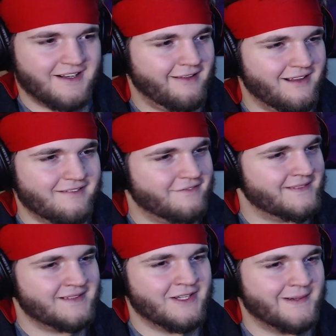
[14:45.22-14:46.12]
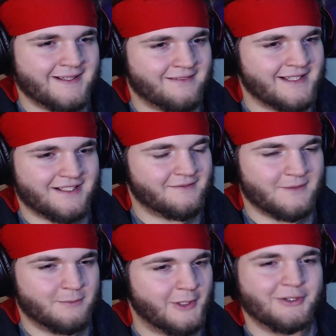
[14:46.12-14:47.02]
I love knowing uh,
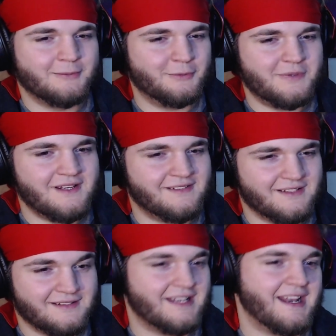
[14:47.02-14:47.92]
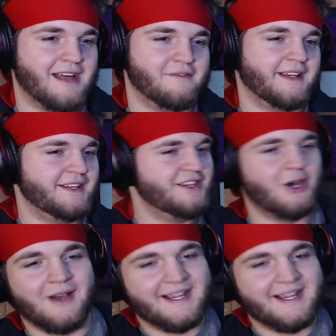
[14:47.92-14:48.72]
like multiple pieces and having no